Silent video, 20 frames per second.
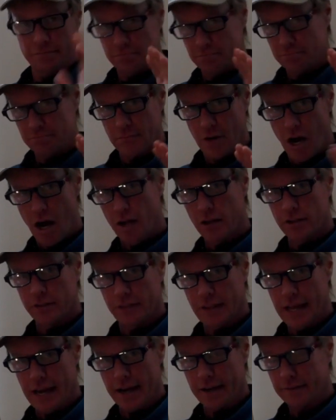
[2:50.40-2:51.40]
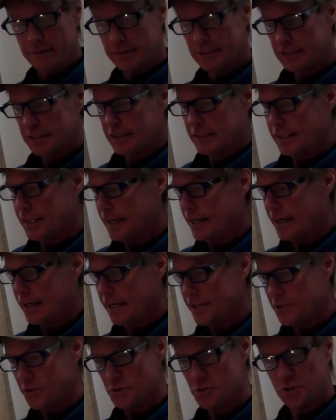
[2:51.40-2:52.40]
all of that. I
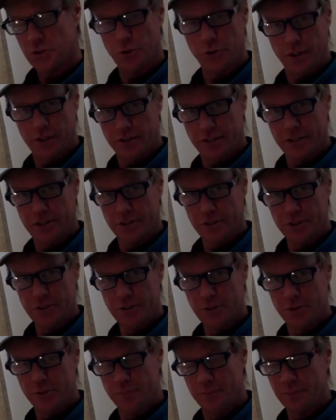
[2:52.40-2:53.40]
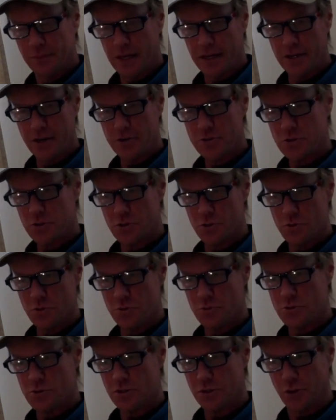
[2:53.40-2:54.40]
used Gorilla Glue. I also
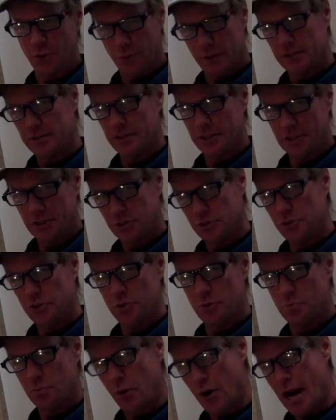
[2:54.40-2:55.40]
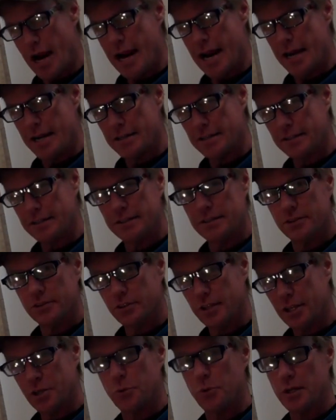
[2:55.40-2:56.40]
used Gorilla Glue brand
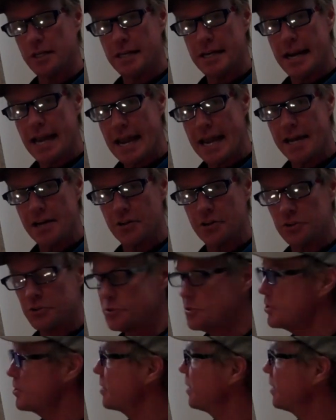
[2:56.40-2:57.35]
liquid nails